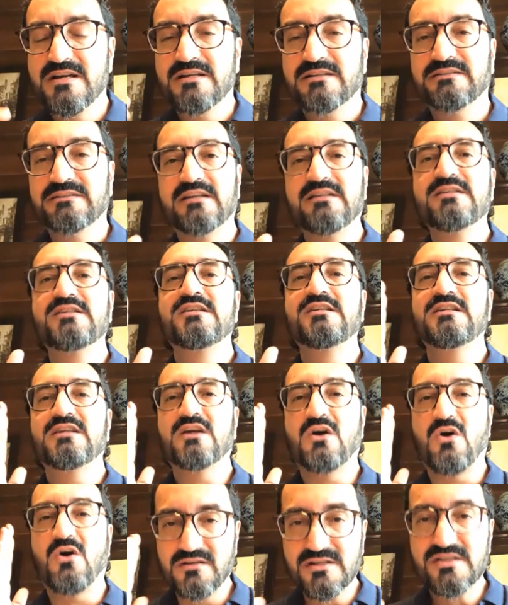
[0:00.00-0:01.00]
there is the
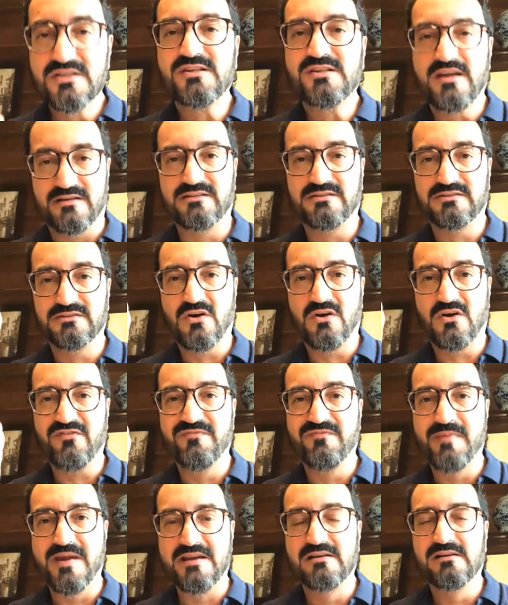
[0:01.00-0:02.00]
onset of
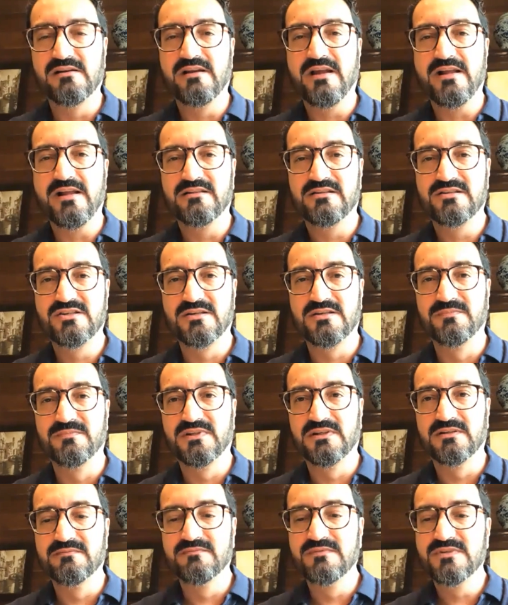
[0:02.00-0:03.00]
mental health
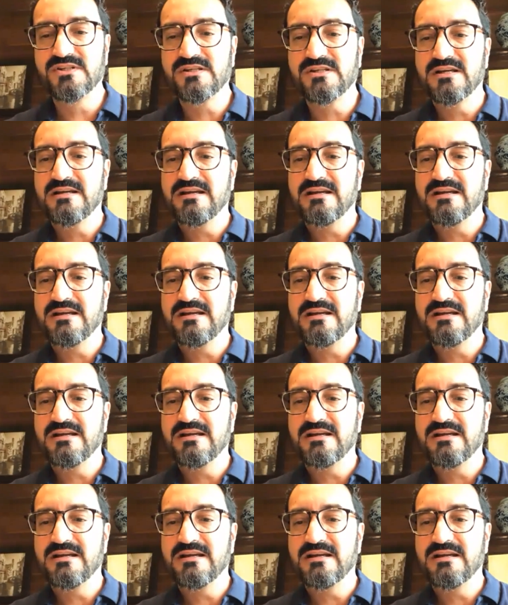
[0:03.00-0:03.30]
symptoms,